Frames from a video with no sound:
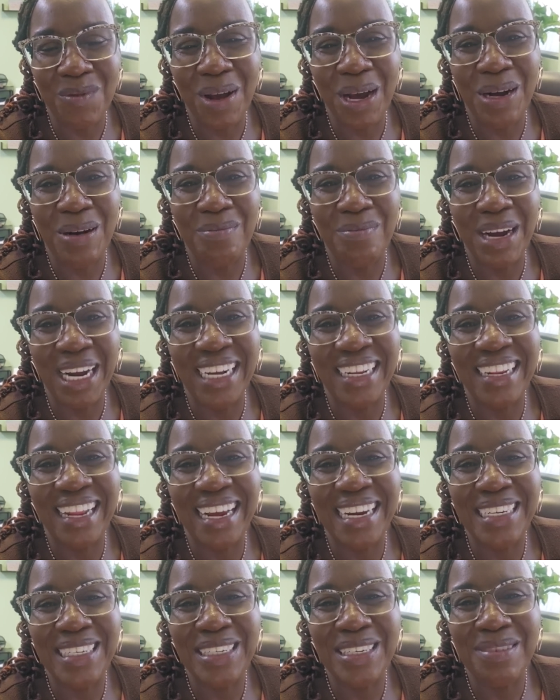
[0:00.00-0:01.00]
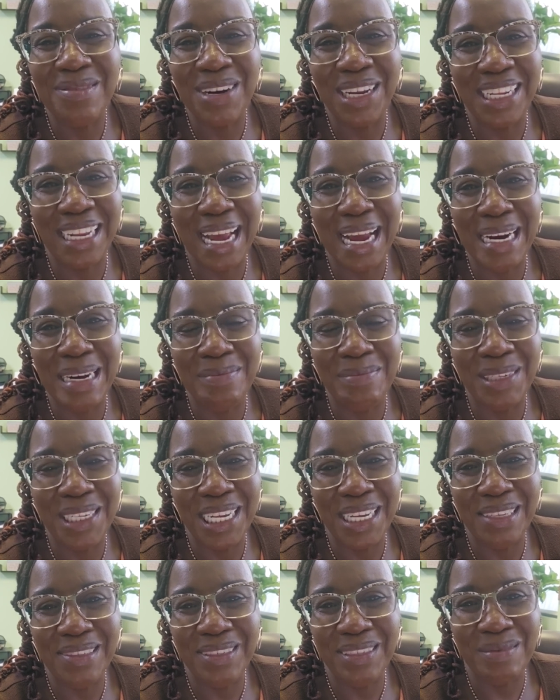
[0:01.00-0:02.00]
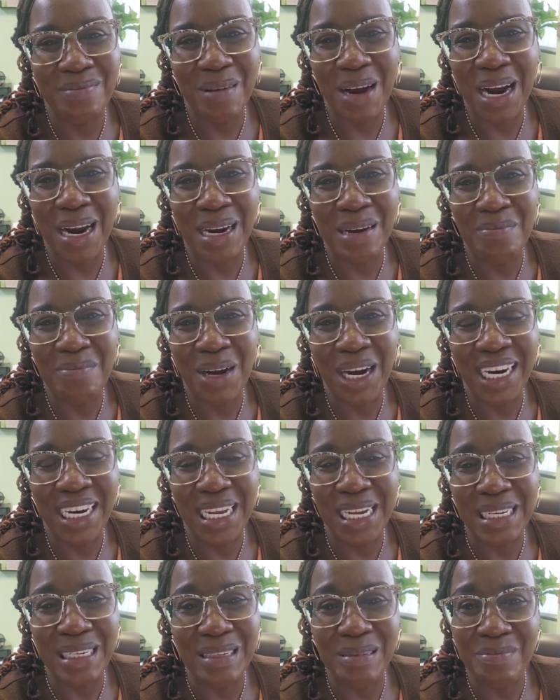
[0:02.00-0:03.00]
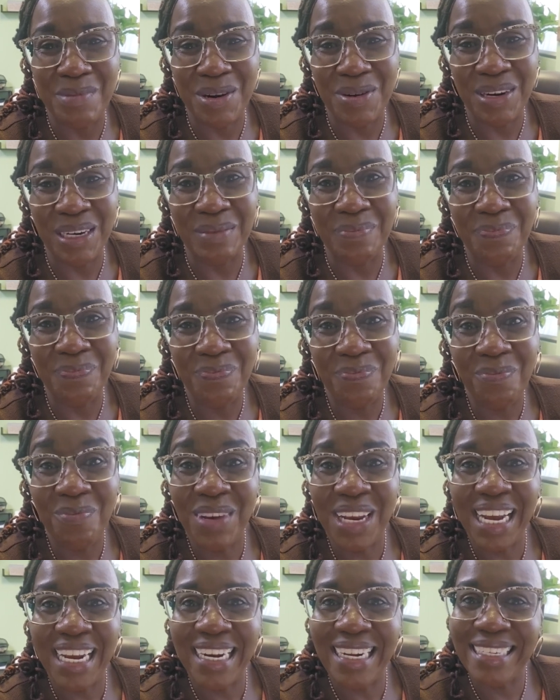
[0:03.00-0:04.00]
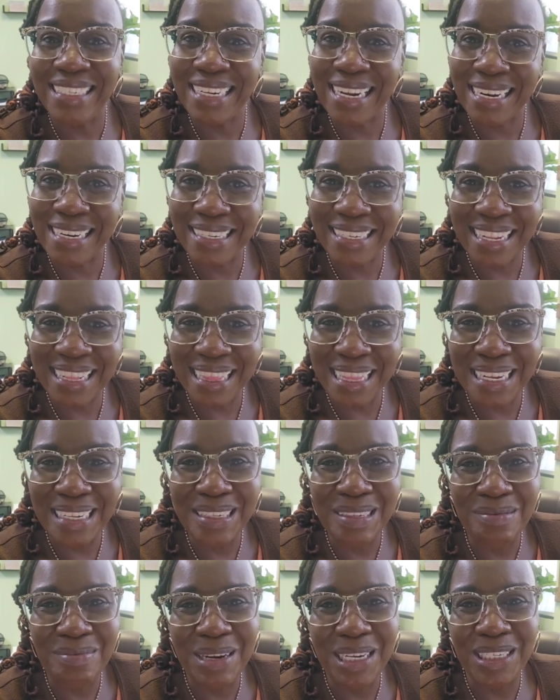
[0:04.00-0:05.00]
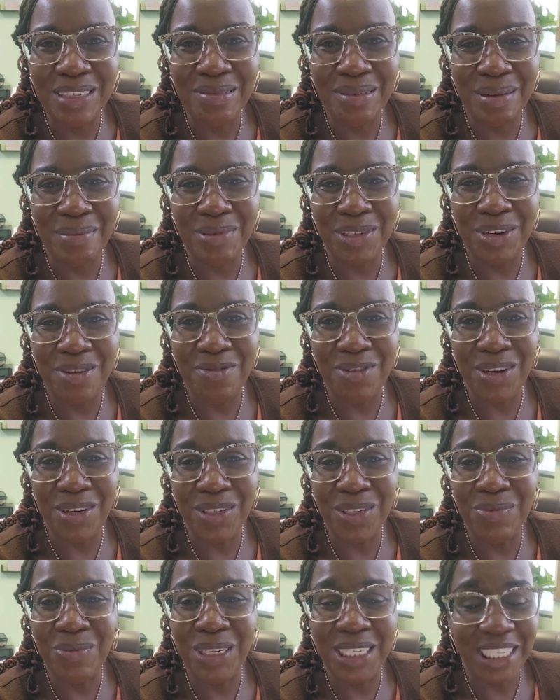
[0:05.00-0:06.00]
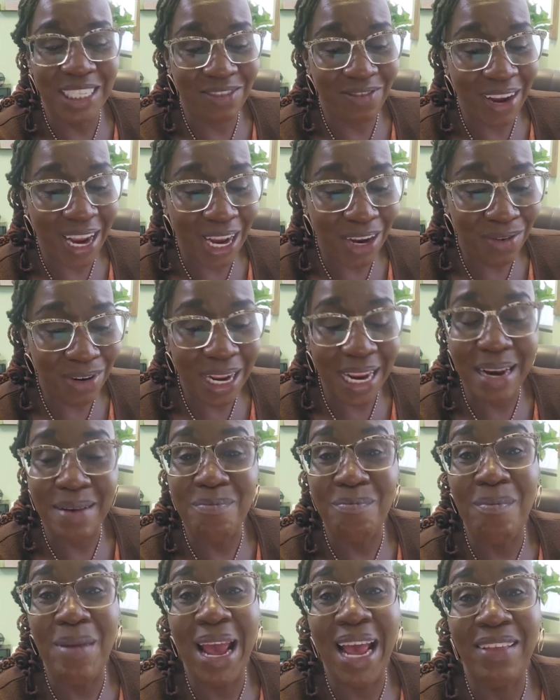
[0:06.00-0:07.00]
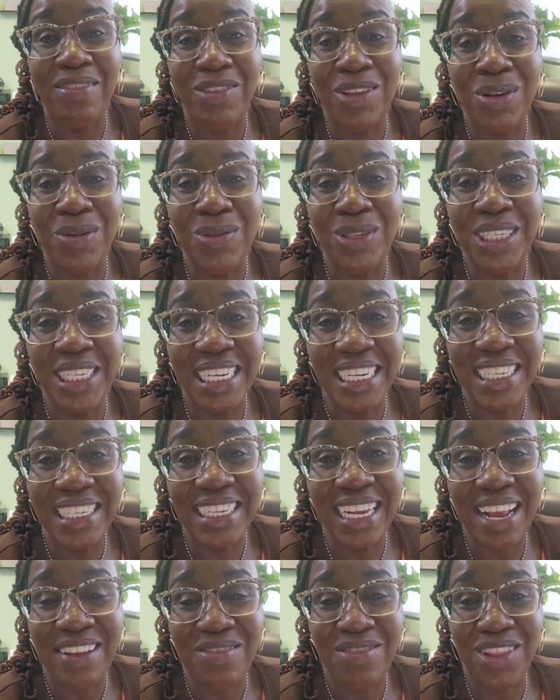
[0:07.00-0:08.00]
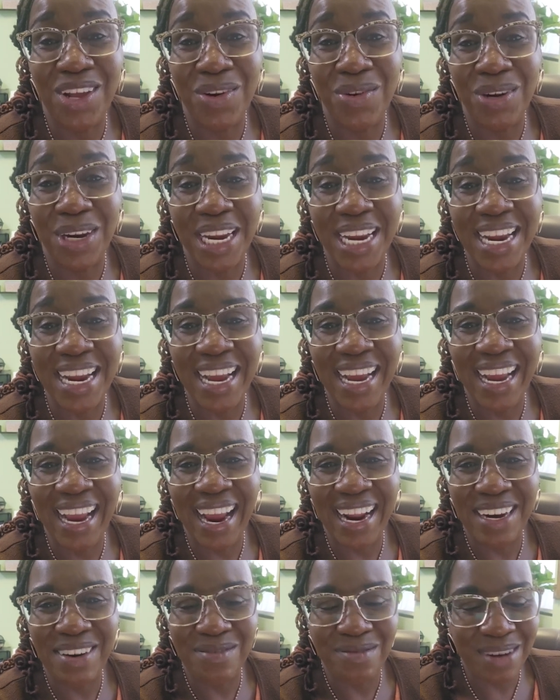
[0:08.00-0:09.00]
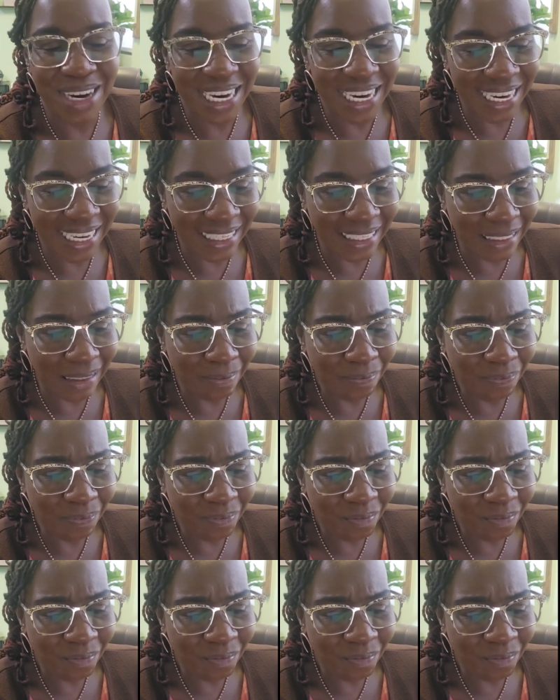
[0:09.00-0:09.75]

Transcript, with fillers: I help my clients to realign themselves, mind, body, and spirit. And let's get into this week's scripture verse, which is found in Matthew 6:30, and it reads,